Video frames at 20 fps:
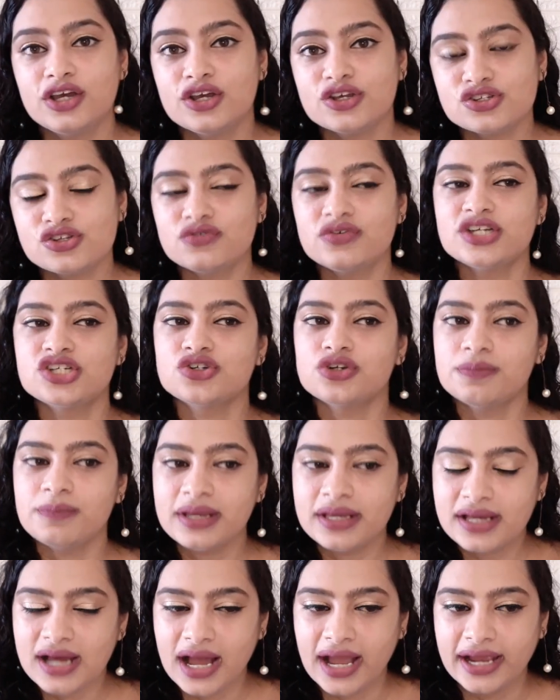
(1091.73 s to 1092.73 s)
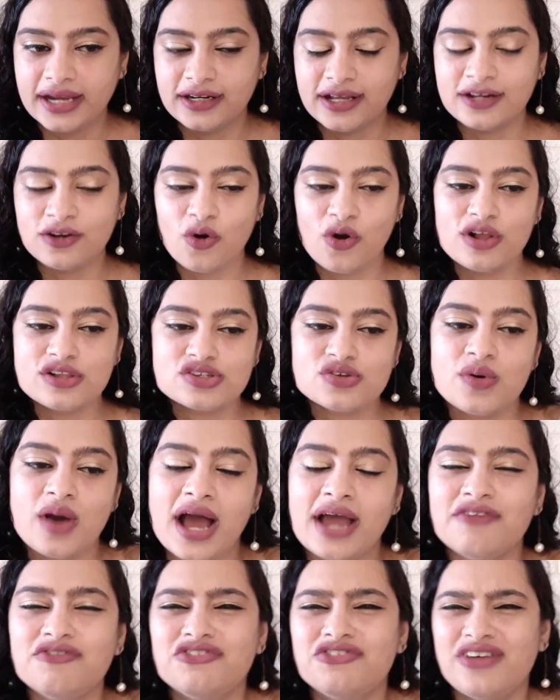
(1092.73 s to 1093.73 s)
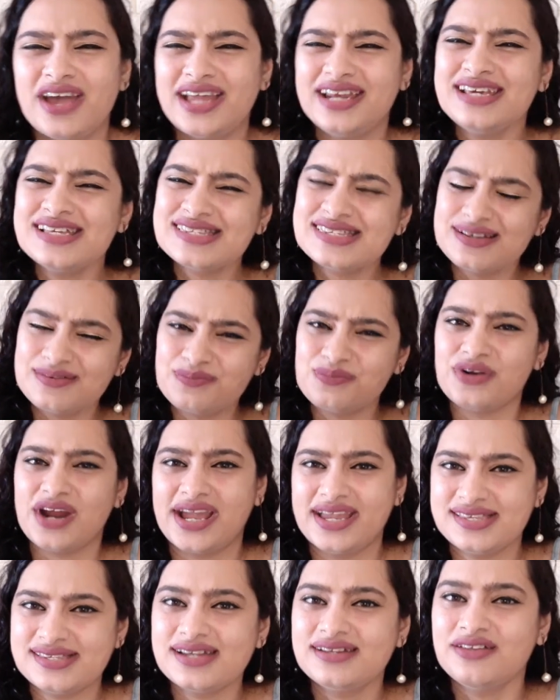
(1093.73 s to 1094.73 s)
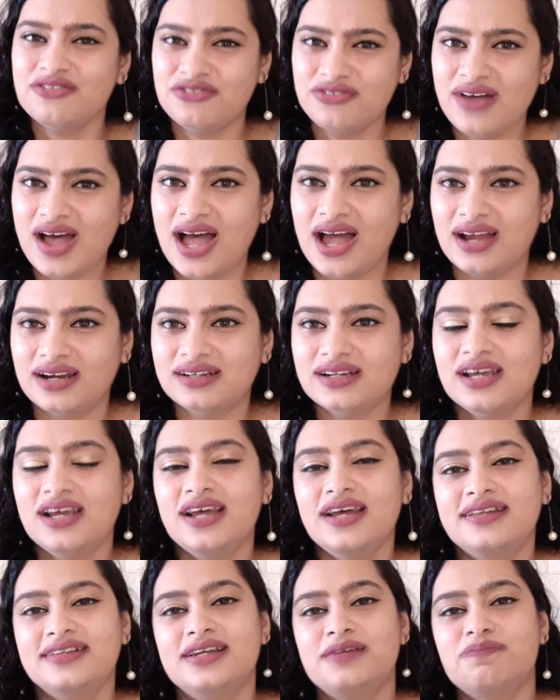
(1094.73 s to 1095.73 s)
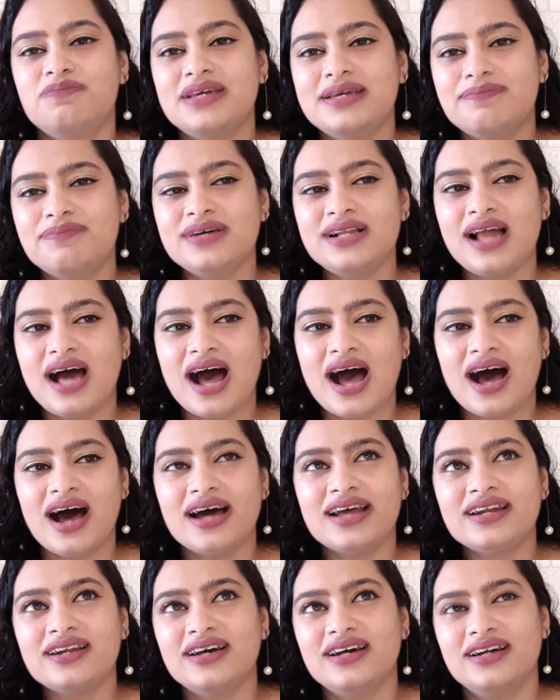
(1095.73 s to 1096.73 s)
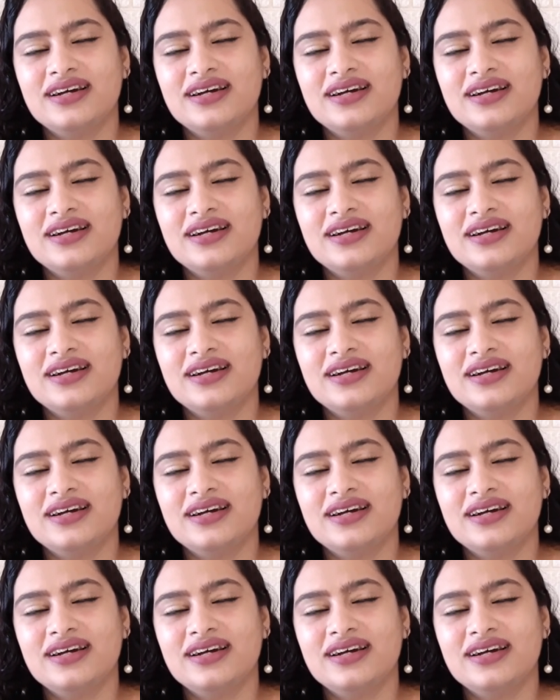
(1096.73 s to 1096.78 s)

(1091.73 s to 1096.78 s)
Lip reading: So we should be kind. And also, I'm very surprised at the fact that people are